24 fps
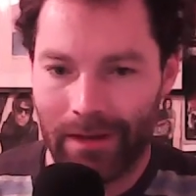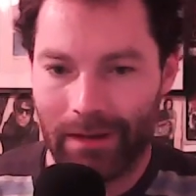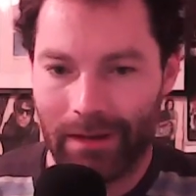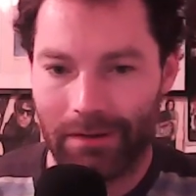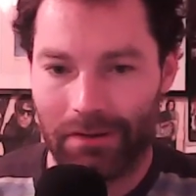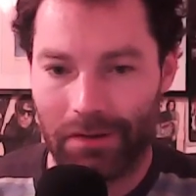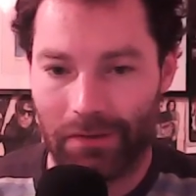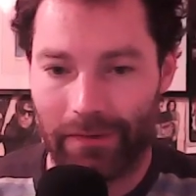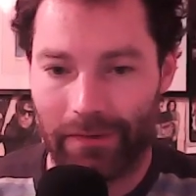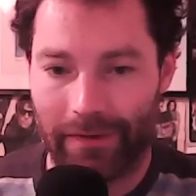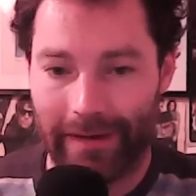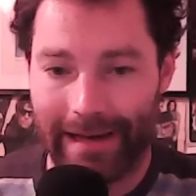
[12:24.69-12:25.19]

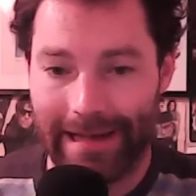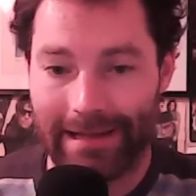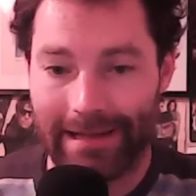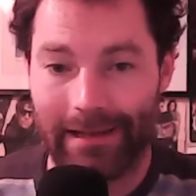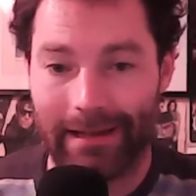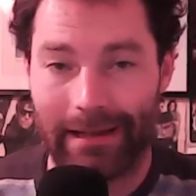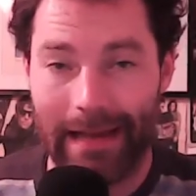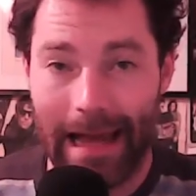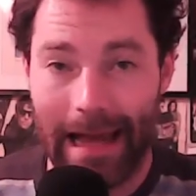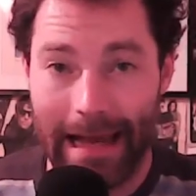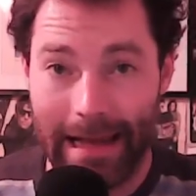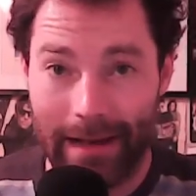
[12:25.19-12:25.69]
Don't forget to
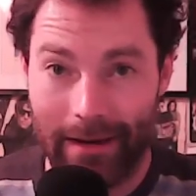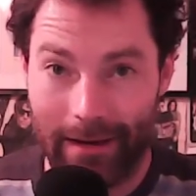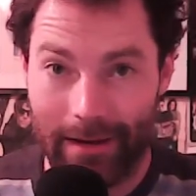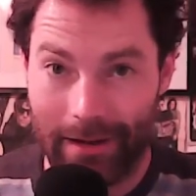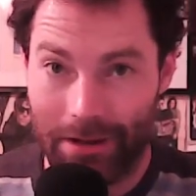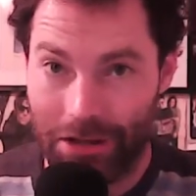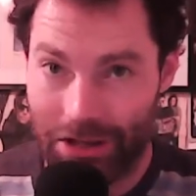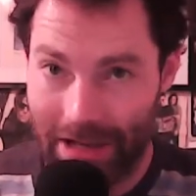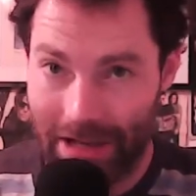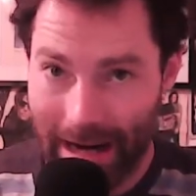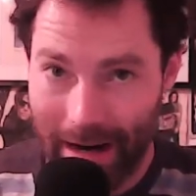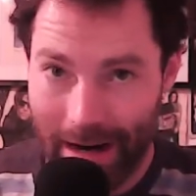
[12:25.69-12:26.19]
like,
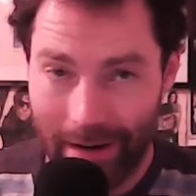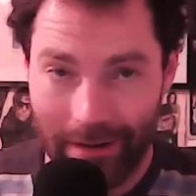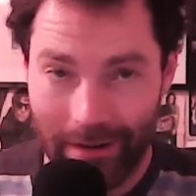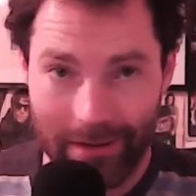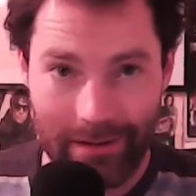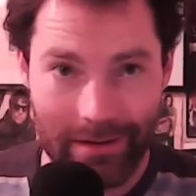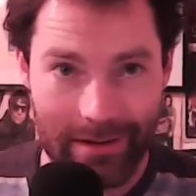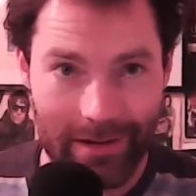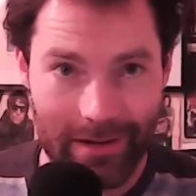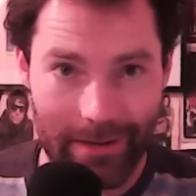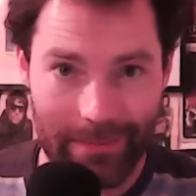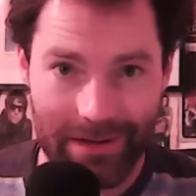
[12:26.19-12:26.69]
share,
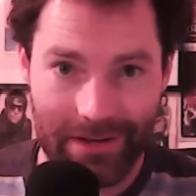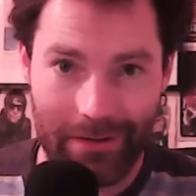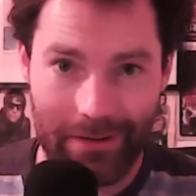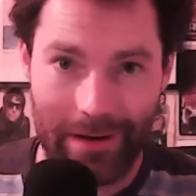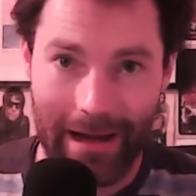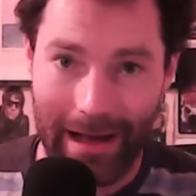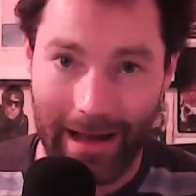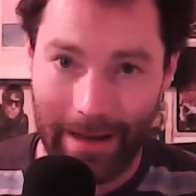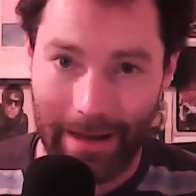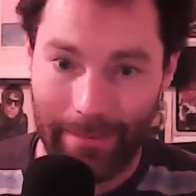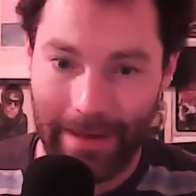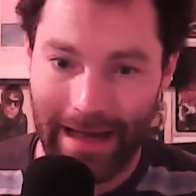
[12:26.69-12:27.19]

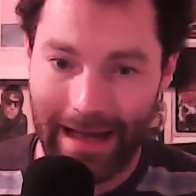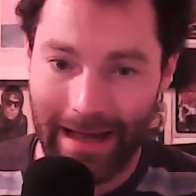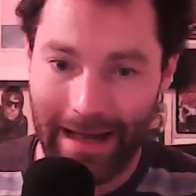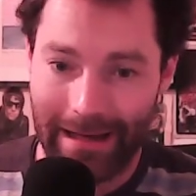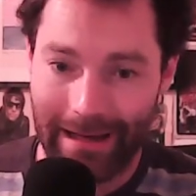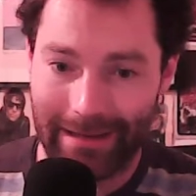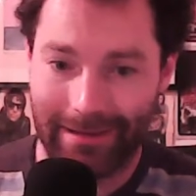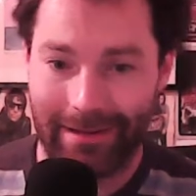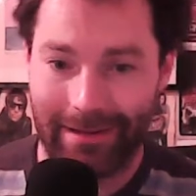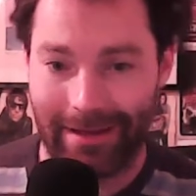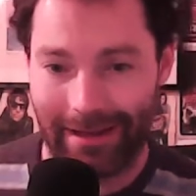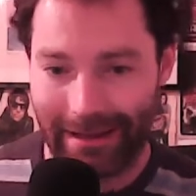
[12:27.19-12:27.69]
subscribe,
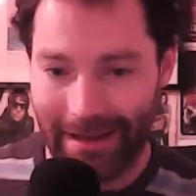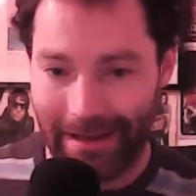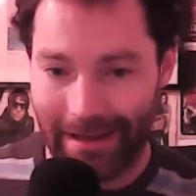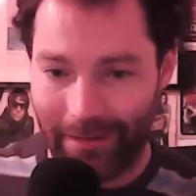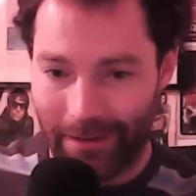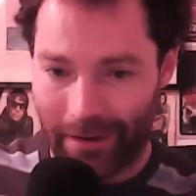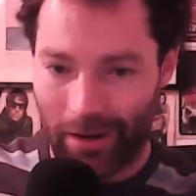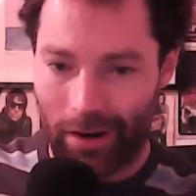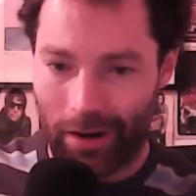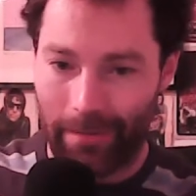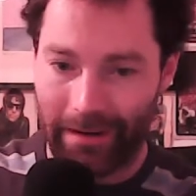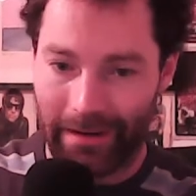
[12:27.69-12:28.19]
and leave a
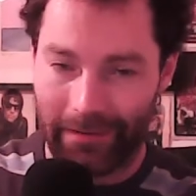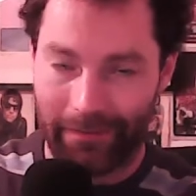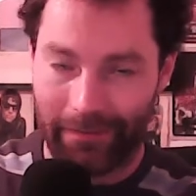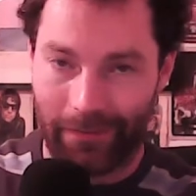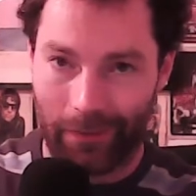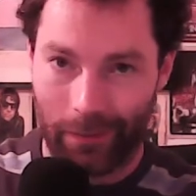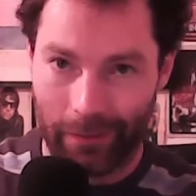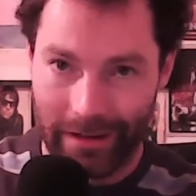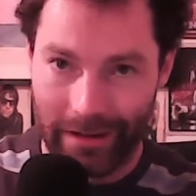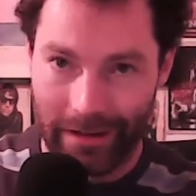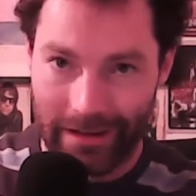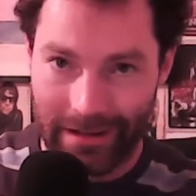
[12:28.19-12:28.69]
comment
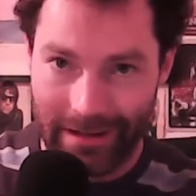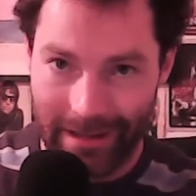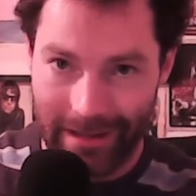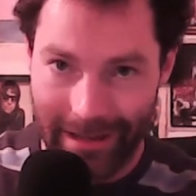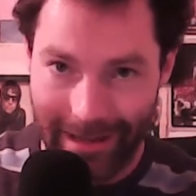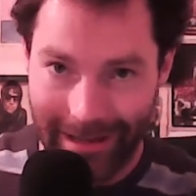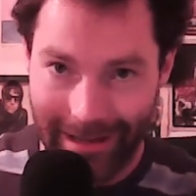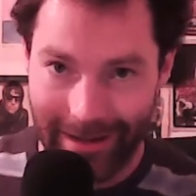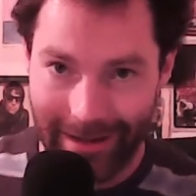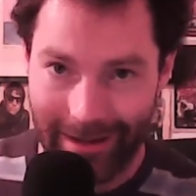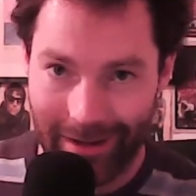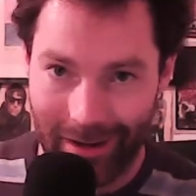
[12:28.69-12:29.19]
for us
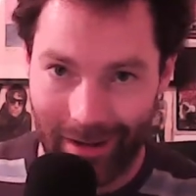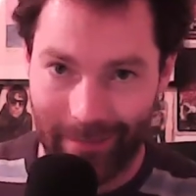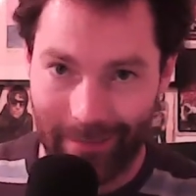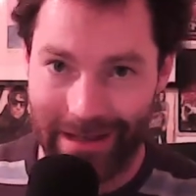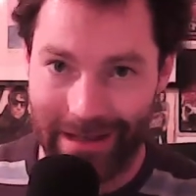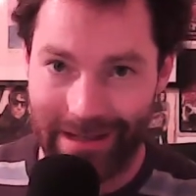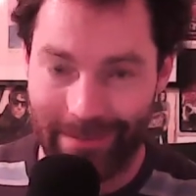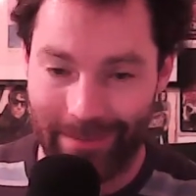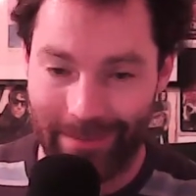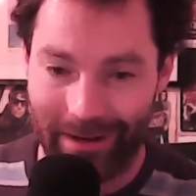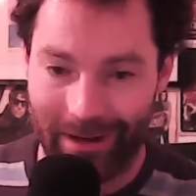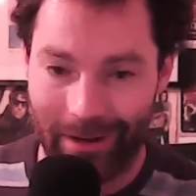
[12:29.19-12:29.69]
in the
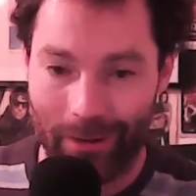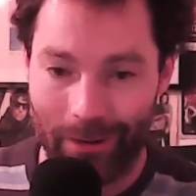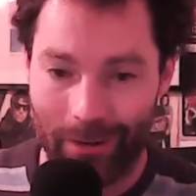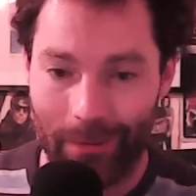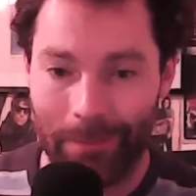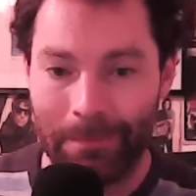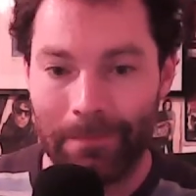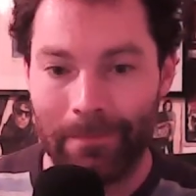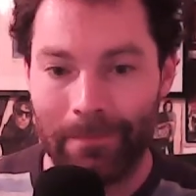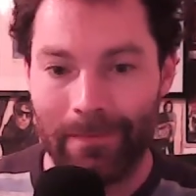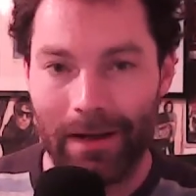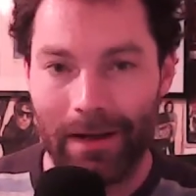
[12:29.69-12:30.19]
comments below.
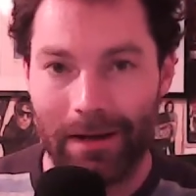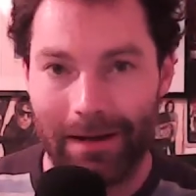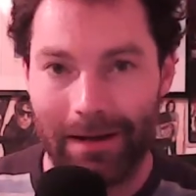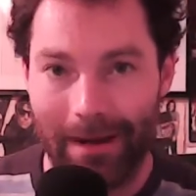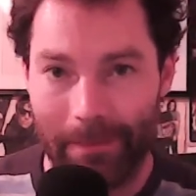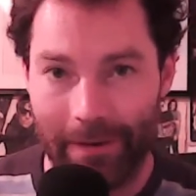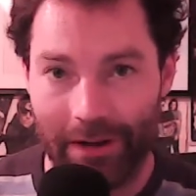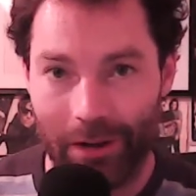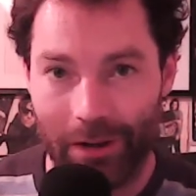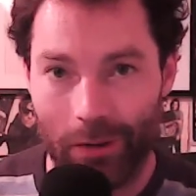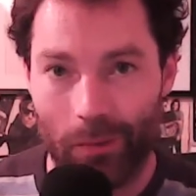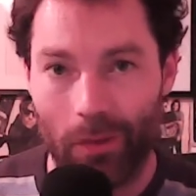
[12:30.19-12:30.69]
Let
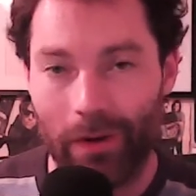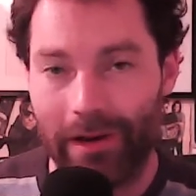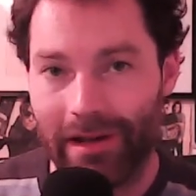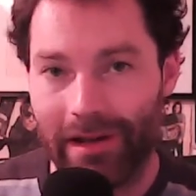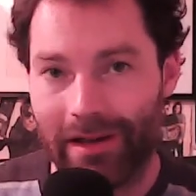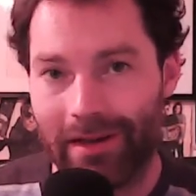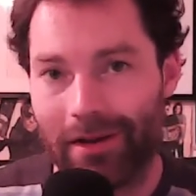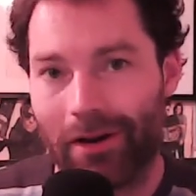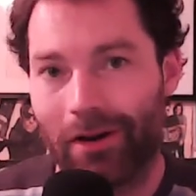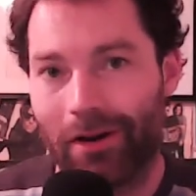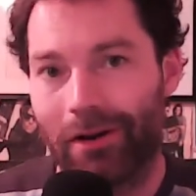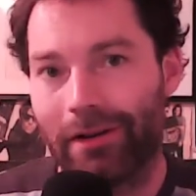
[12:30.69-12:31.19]
me know what you
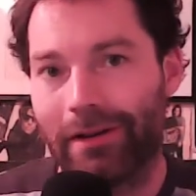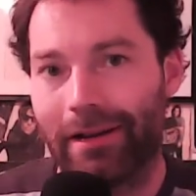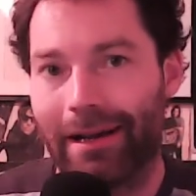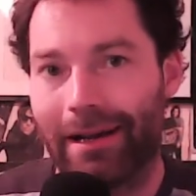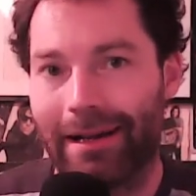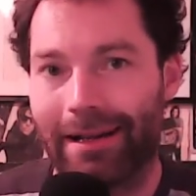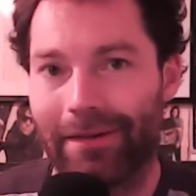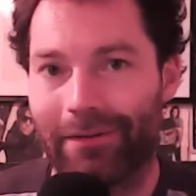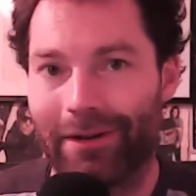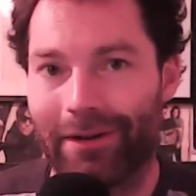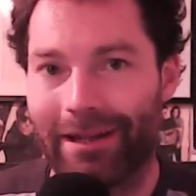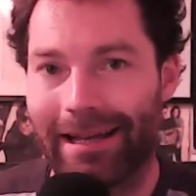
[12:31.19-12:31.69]
thought and
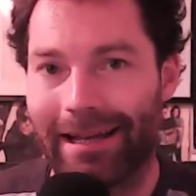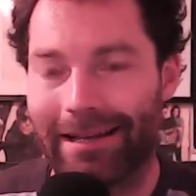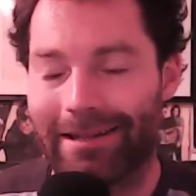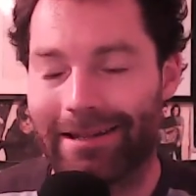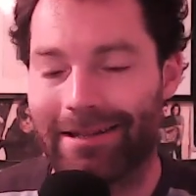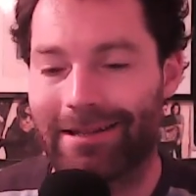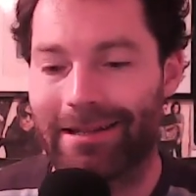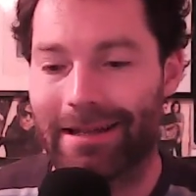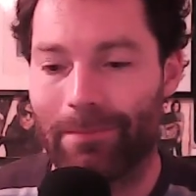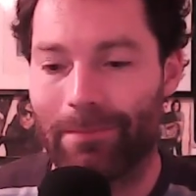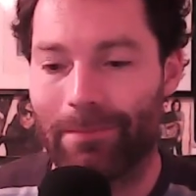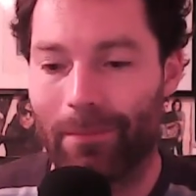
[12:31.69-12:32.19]
if you'd like to
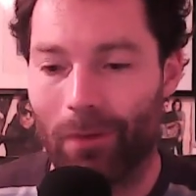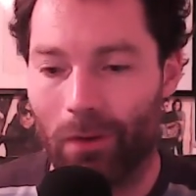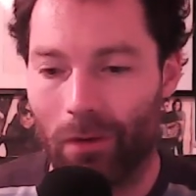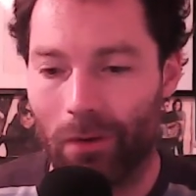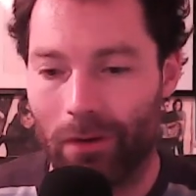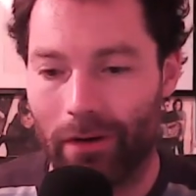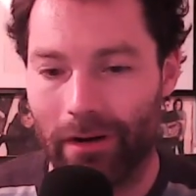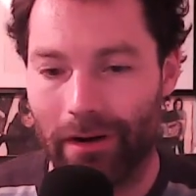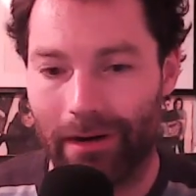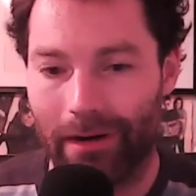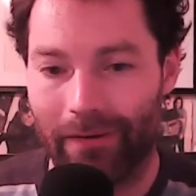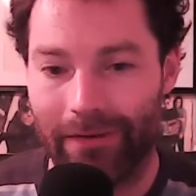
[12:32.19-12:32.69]
see
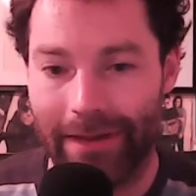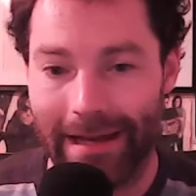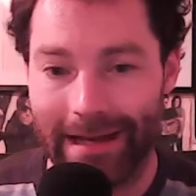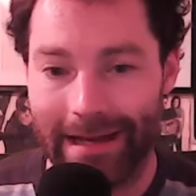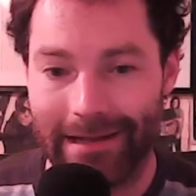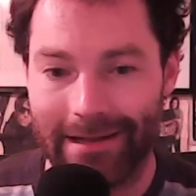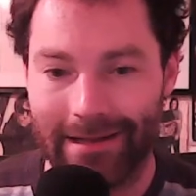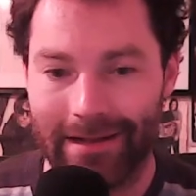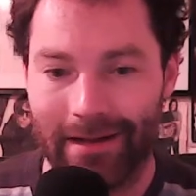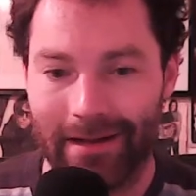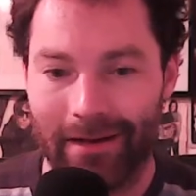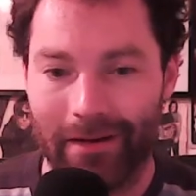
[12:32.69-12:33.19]
more of
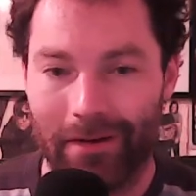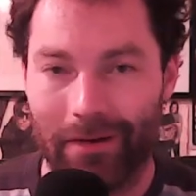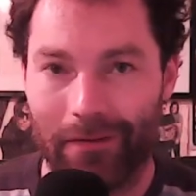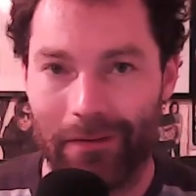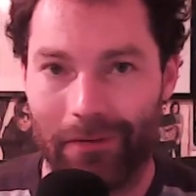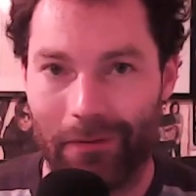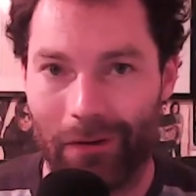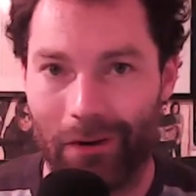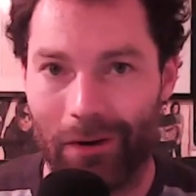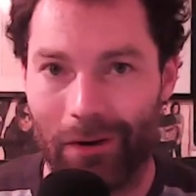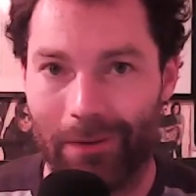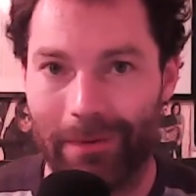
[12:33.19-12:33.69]
this
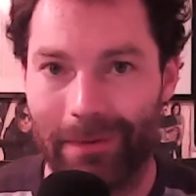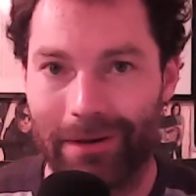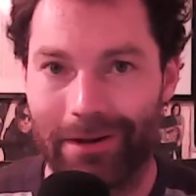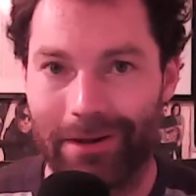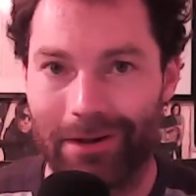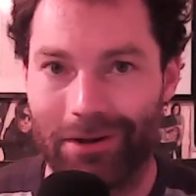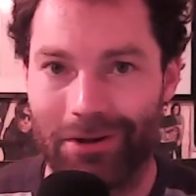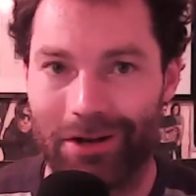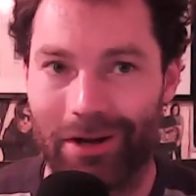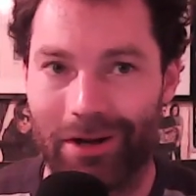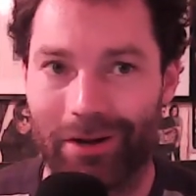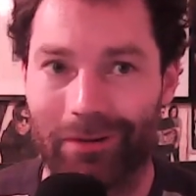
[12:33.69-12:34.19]
from the
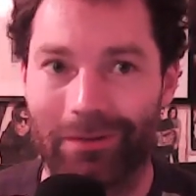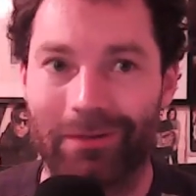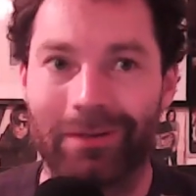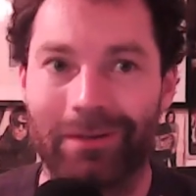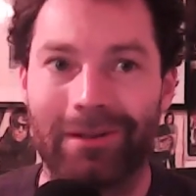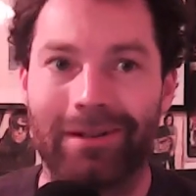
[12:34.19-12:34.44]
show.